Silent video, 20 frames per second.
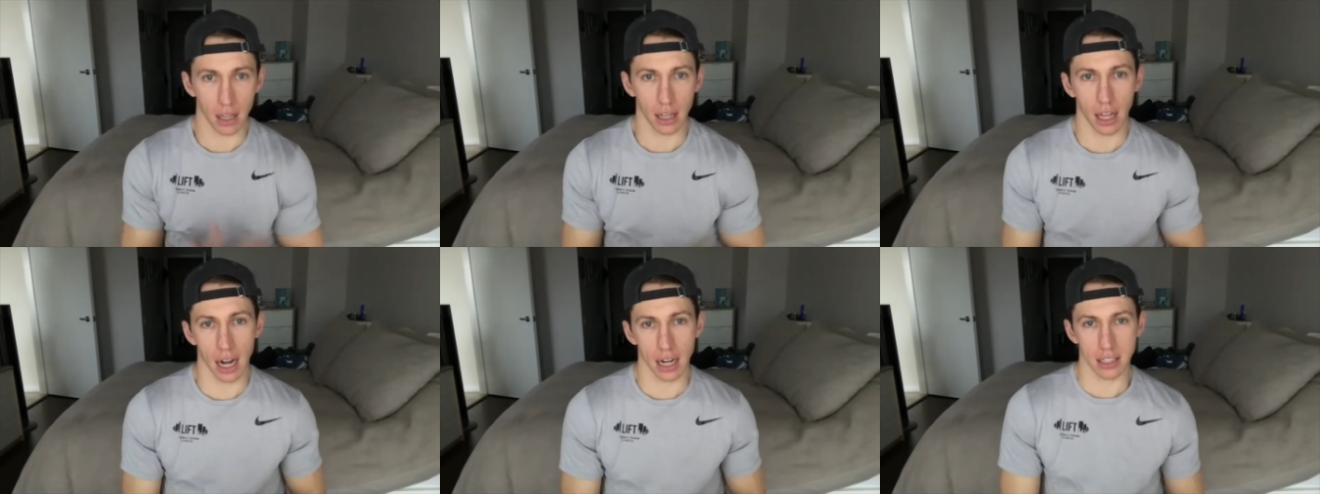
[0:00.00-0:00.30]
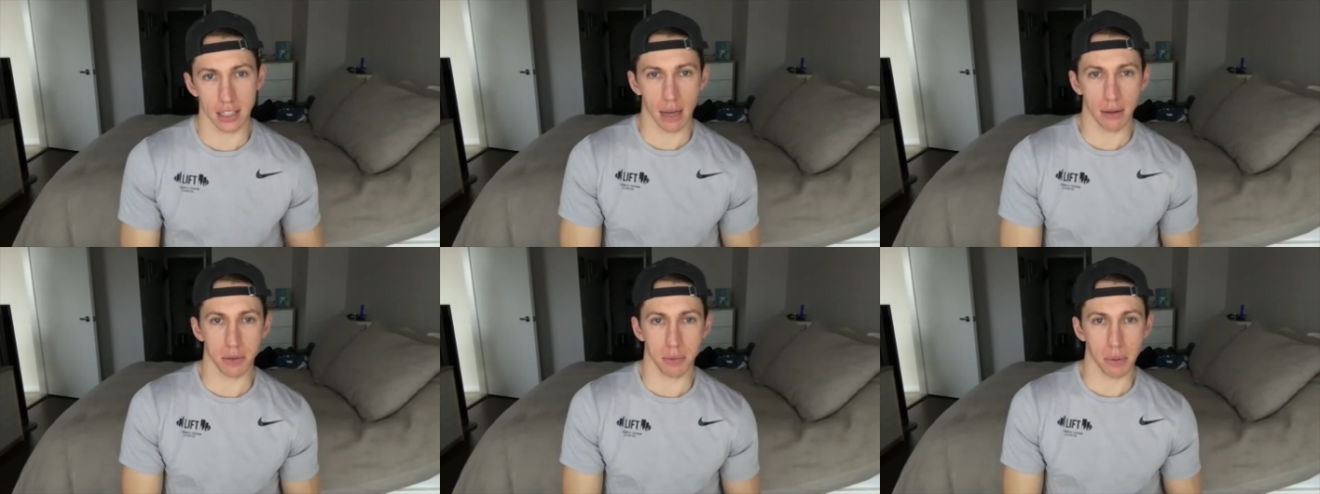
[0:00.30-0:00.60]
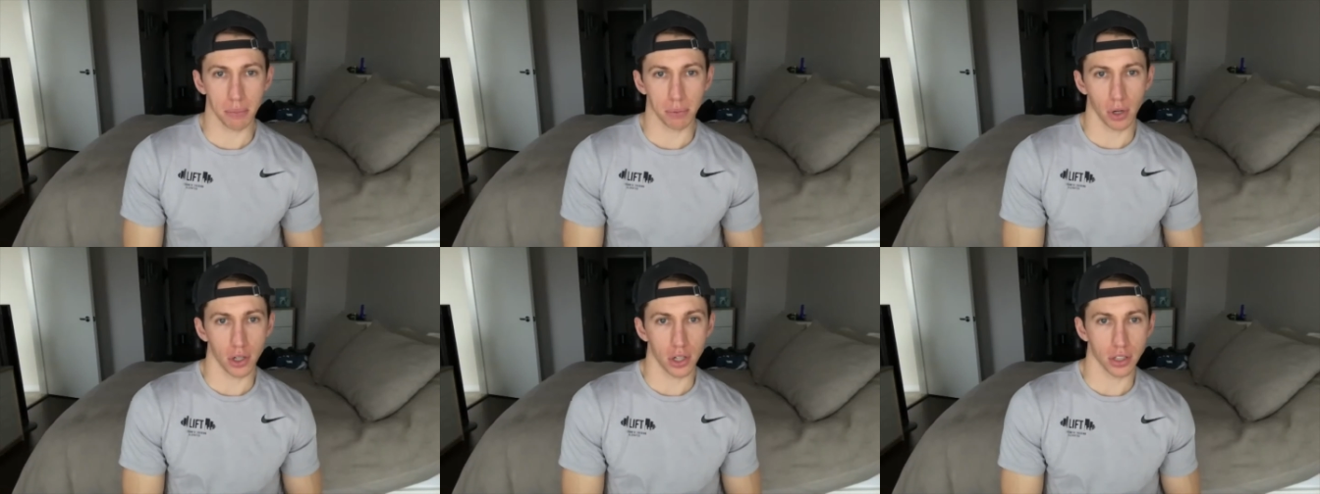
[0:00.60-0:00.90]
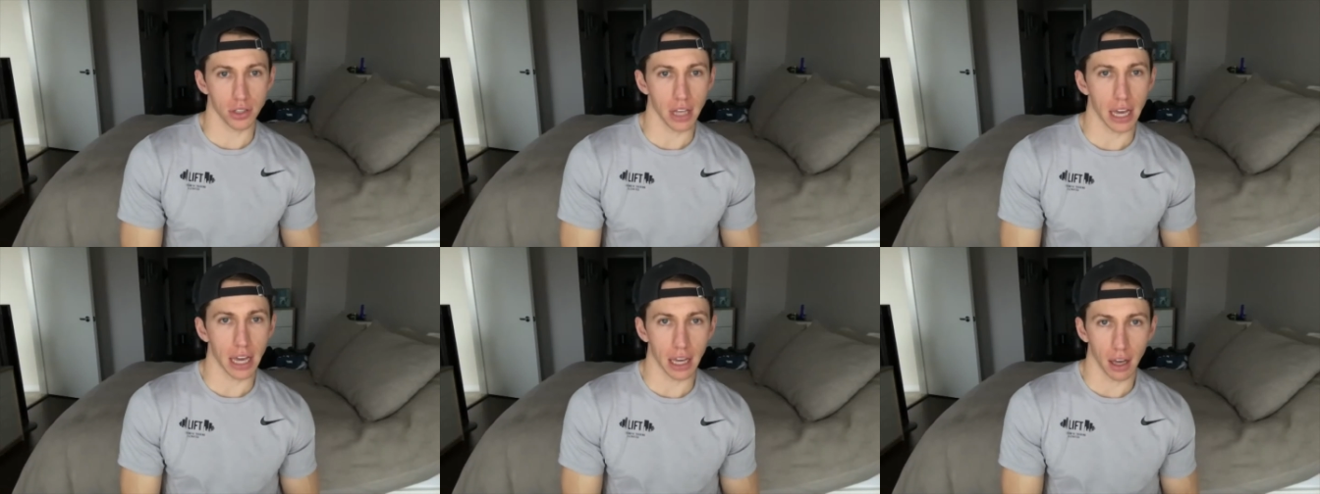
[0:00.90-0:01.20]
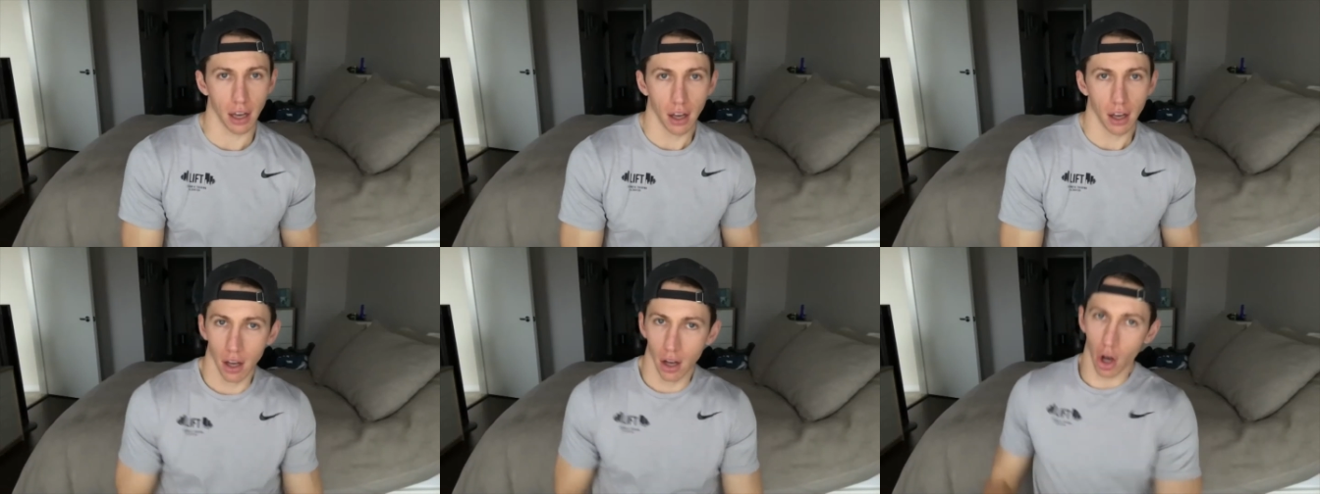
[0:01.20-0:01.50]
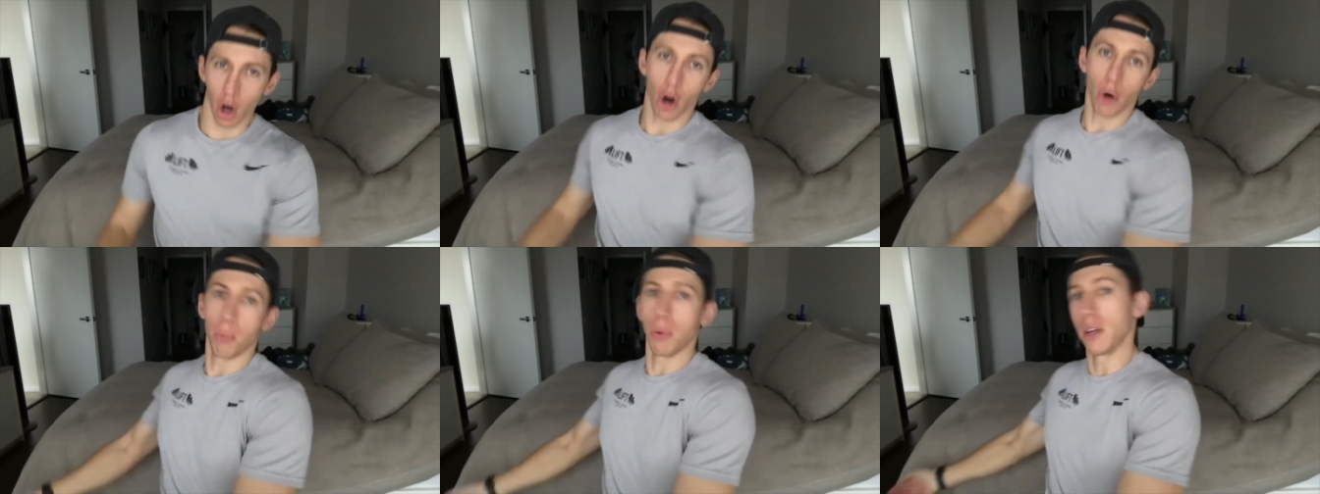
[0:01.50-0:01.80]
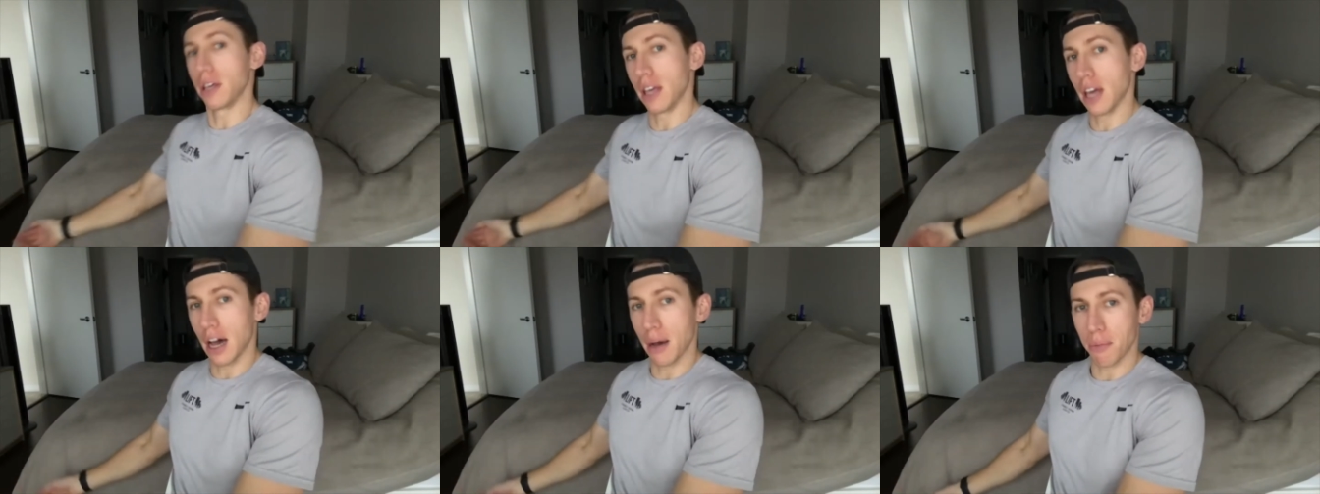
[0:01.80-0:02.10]
A lot of times people are just
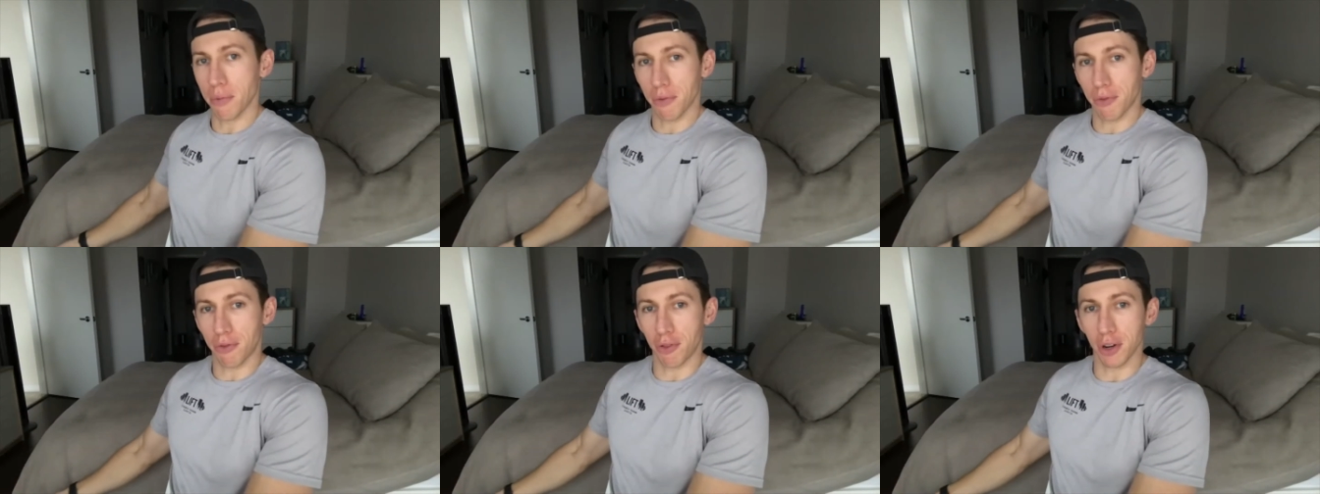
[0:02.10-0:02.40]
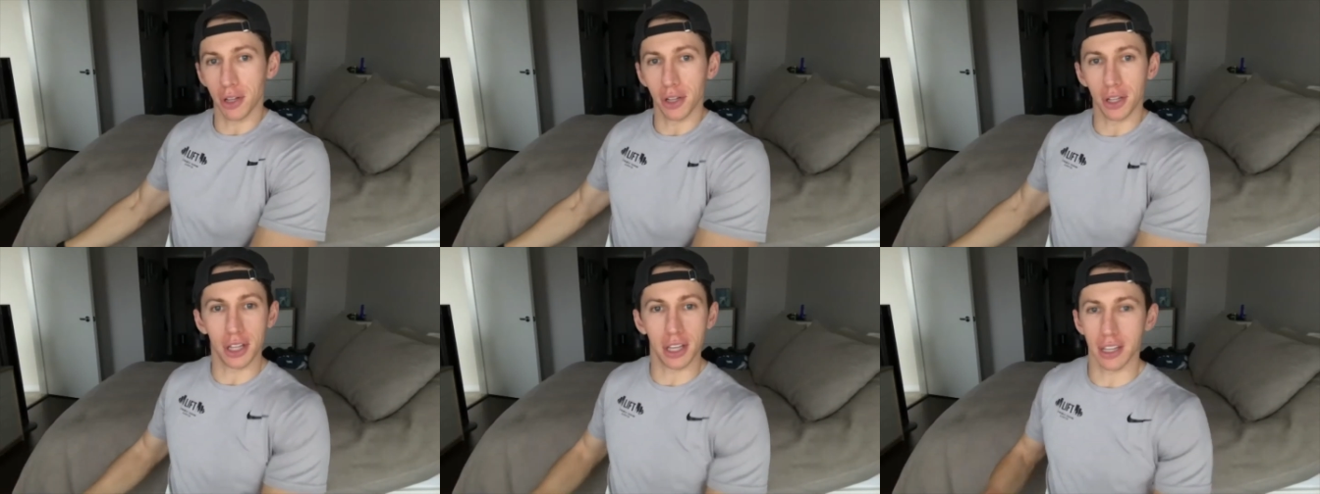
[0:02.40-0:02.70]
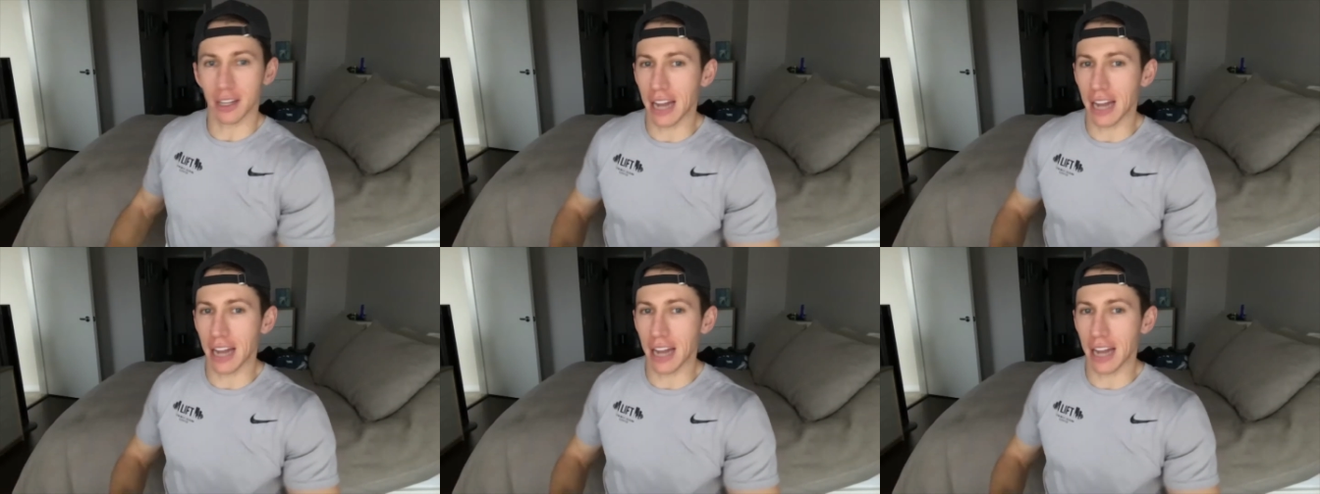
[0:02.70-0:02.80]
opening up freely,